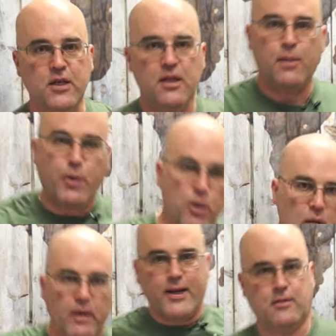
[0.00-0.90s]
if you see that
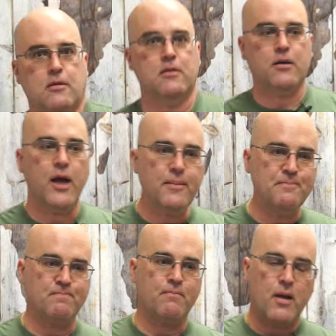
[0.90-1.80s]
I'm a little antsy
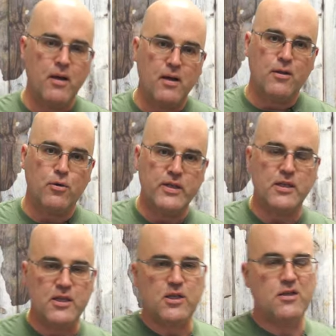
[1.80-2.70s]
today,
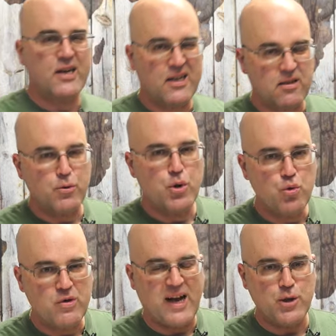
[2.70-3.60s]
the reason is because I got
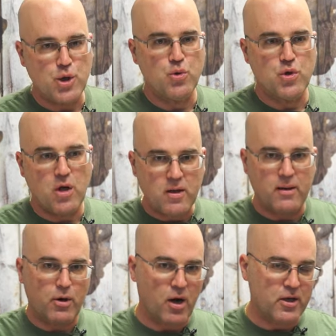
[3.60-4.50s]
some new tight shoes
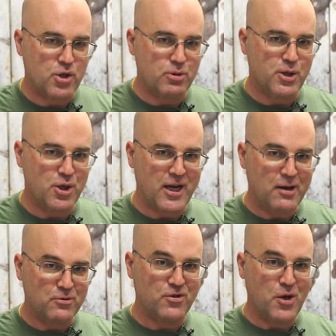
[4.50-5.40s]
on that I'm kind of
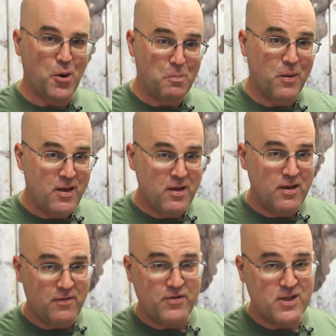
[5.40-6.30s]
stretching out. So
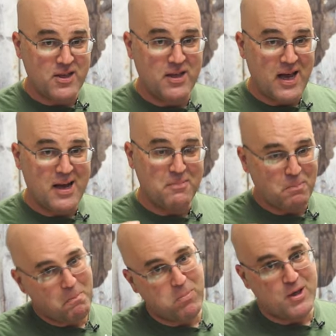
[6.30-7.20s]
if you see
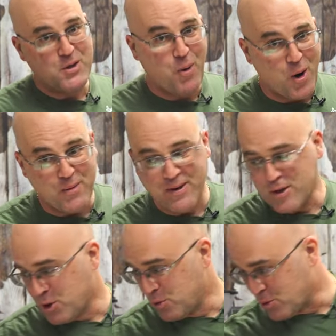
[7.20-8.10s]
that, please
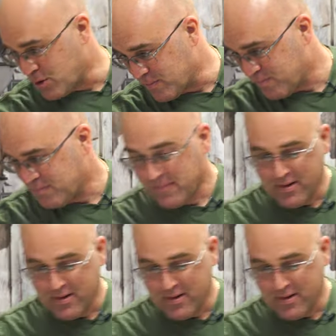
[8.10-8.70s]
pardon my shoes.